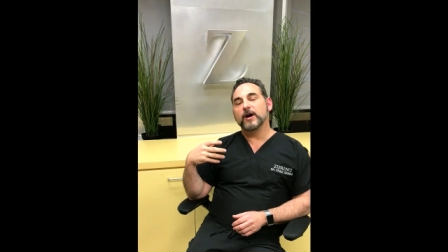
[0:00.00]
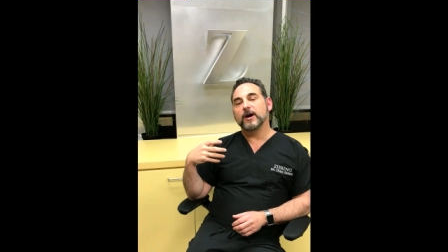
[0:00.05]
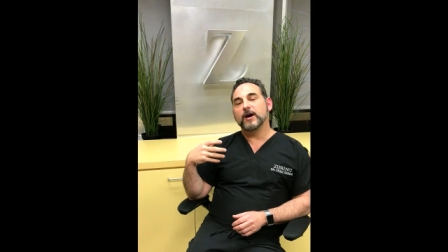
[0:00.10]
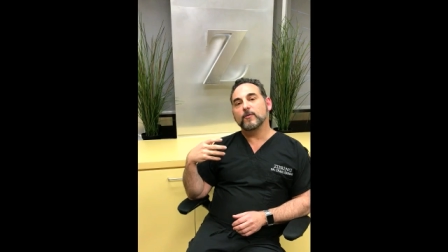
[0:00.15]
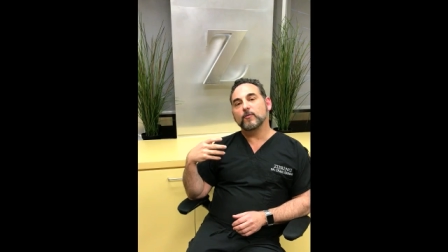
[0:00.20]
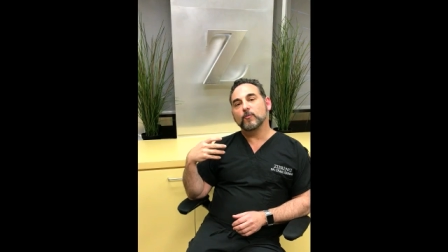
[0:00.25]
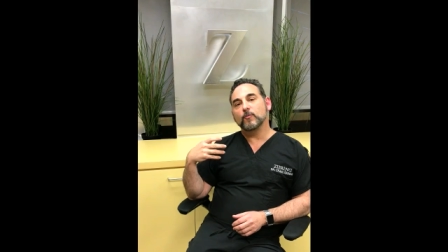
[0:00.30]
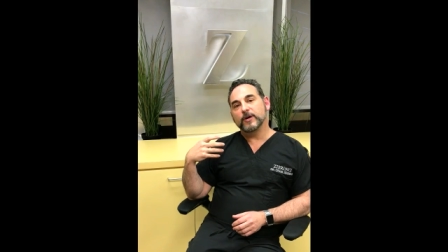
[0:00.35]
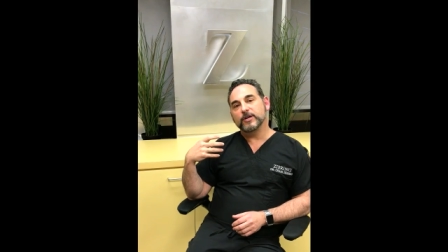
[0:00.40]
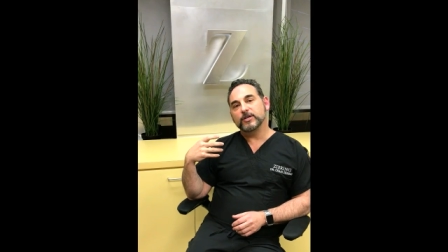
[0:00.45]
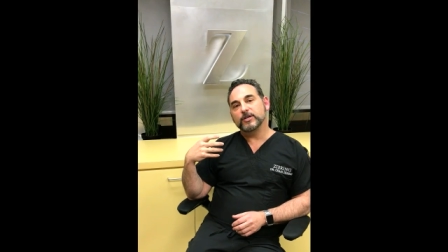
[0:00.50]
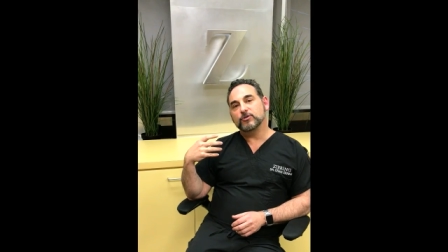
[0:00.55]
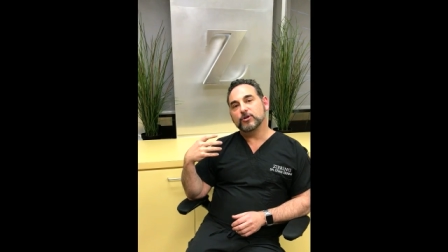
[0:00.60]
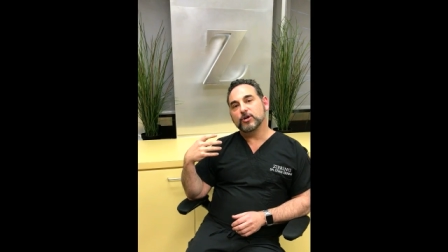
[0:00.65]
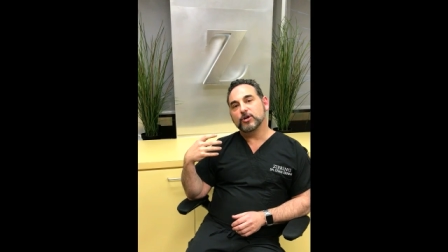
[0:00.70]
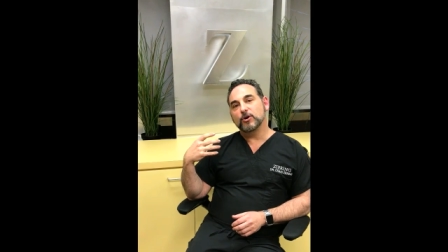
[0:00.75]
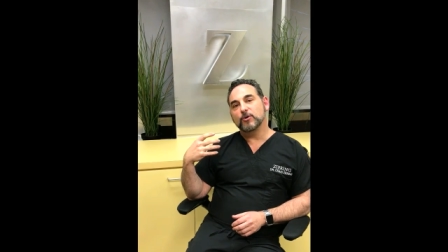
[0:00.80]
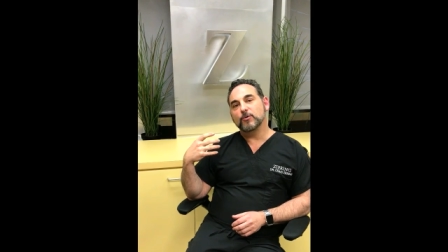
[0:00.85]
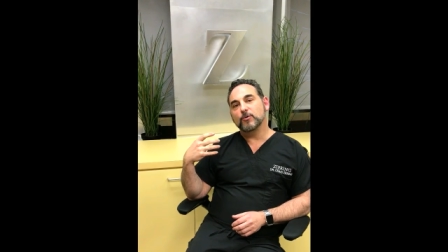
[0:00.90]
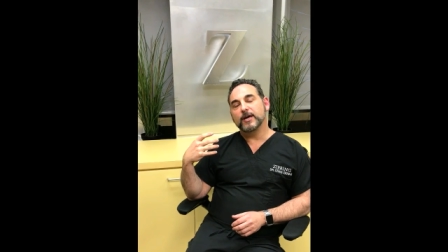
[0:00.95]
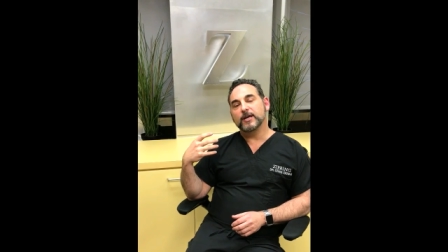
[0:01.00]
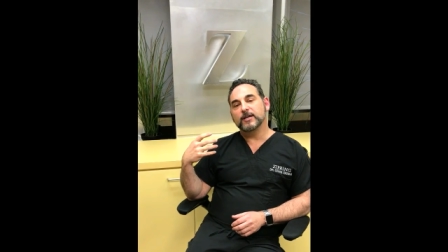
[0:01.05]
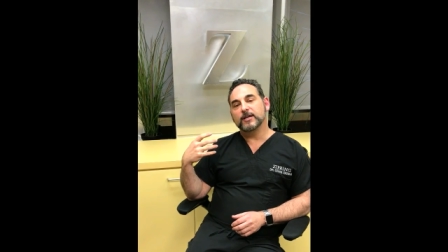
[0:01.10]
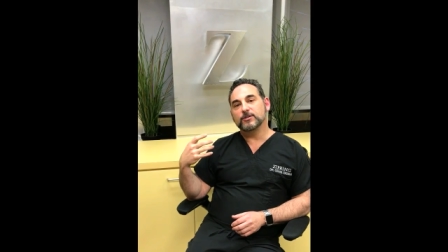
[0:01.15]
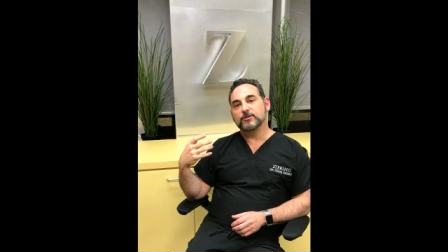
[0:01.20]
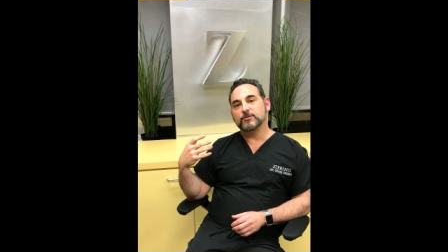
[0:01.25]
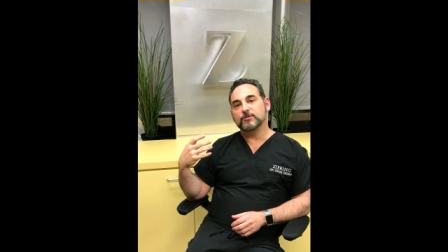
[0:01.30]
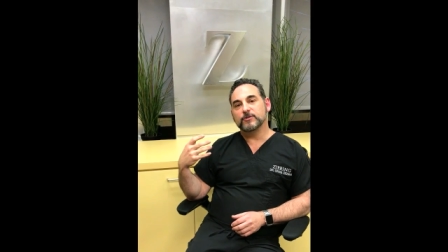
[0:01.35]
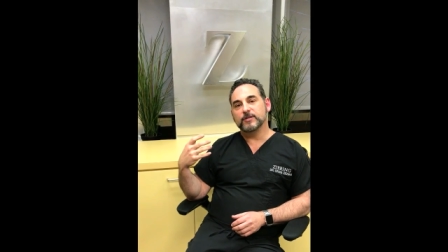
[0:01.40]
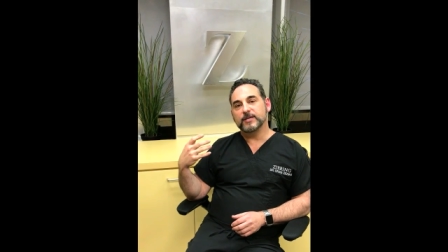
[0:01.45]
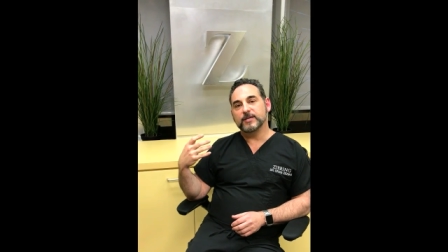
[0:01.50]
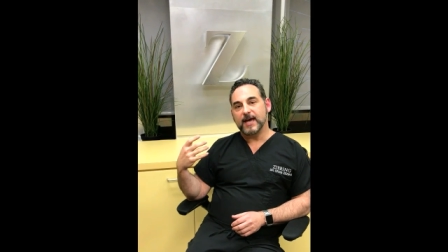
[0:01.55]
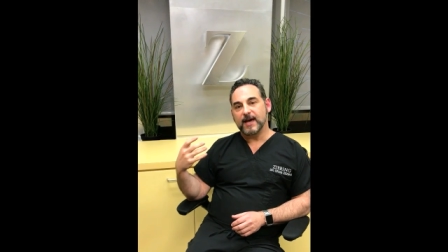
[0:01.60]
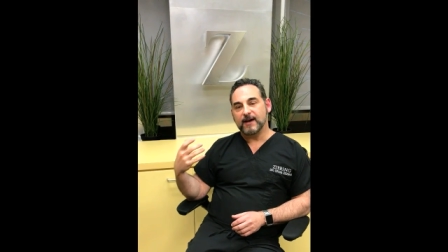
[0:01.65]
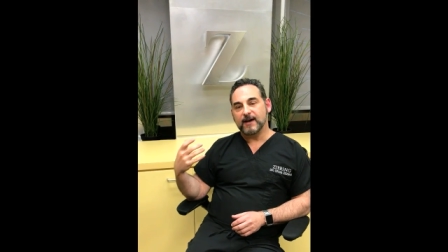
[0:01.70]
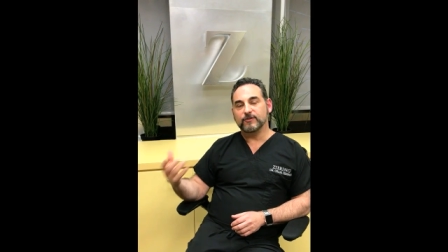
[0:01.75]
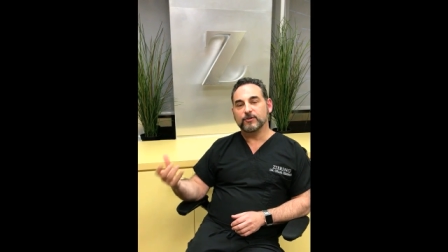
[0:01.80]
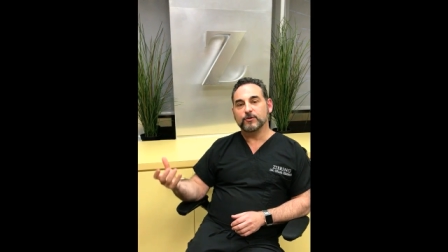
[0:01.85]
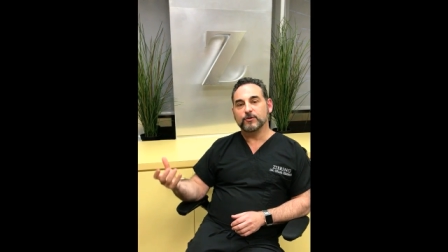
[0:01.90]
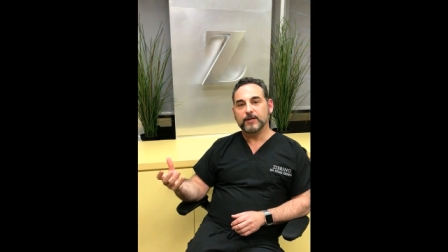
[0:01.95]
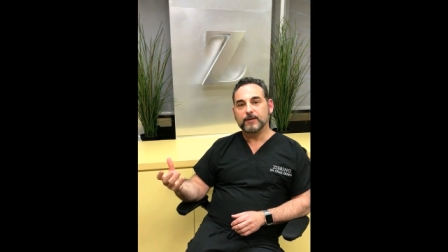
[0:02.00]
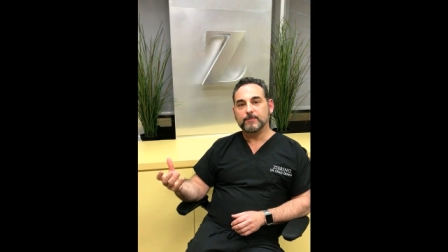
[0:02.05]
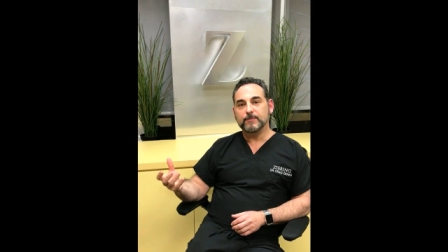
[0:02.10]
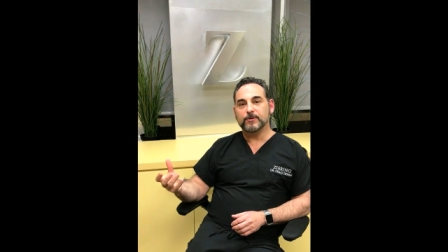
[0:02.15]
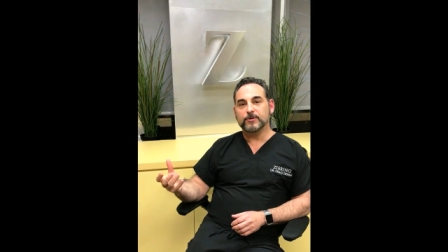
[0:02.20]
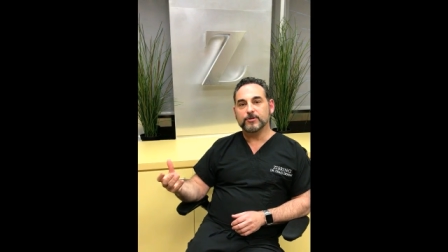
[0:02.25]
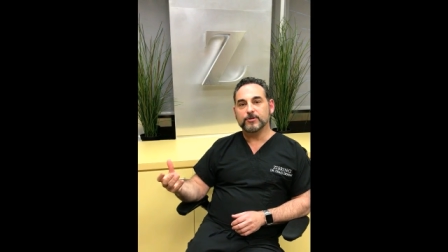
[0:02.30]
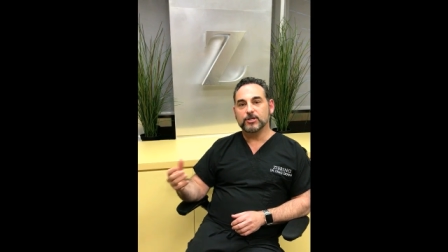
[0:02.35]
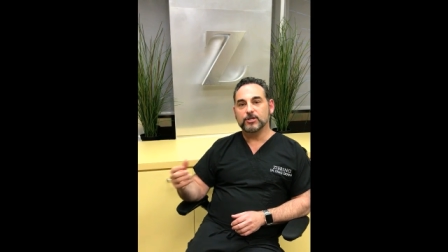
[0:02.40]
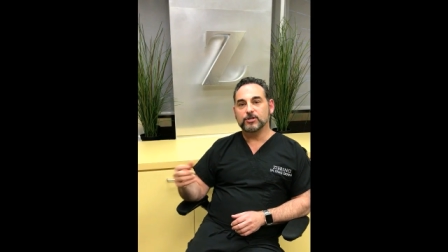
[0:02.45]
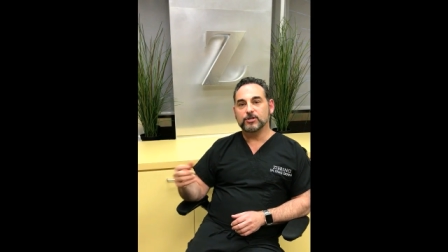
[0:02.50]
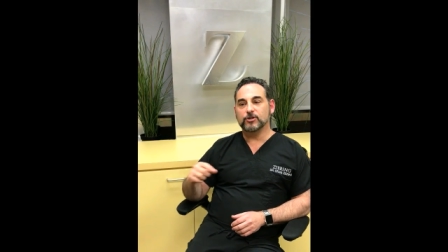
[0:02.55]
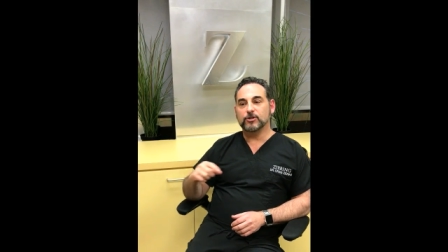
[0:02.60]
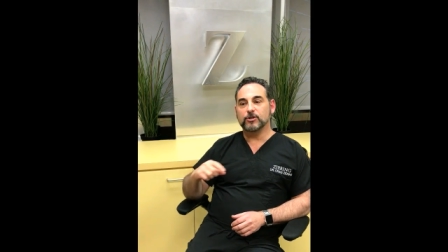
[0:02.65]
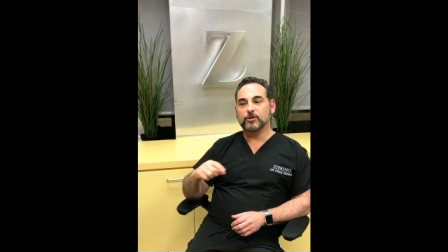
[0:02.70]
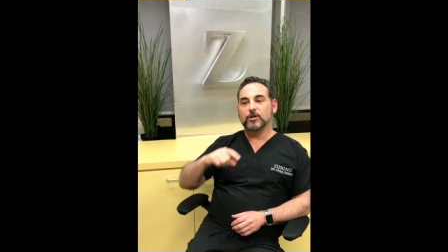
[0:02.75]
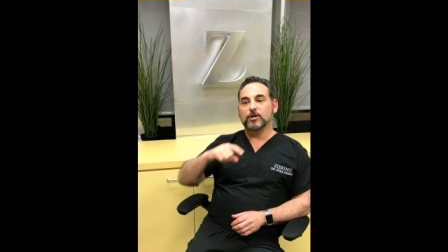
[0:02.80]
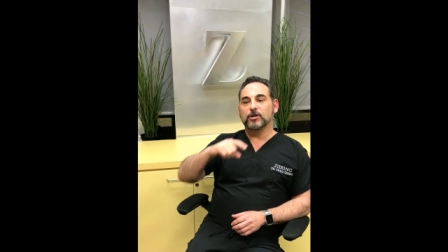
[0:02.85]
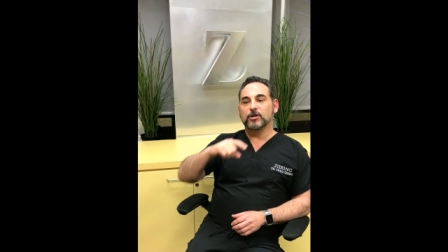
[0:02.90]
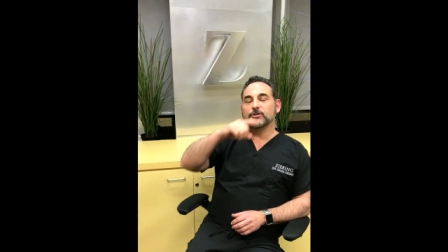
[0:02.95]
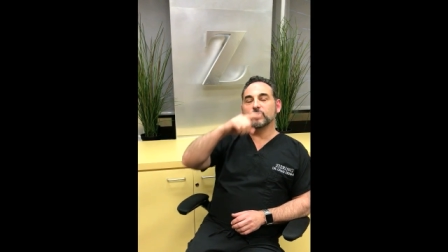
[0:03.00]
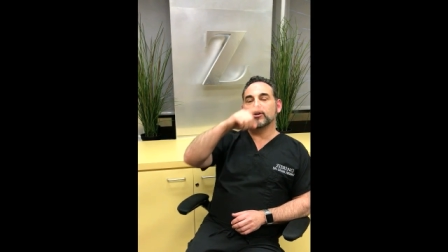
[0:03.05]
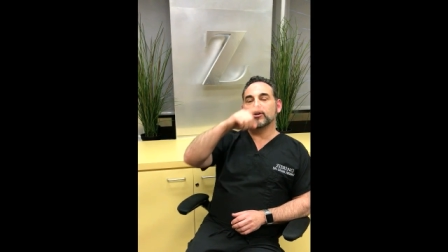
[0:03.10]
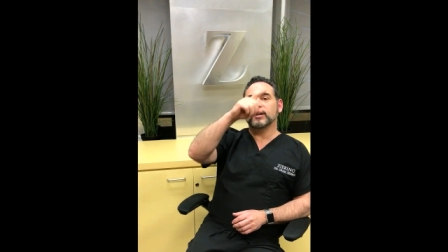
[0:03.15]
Where when you go and do the FUE procedure,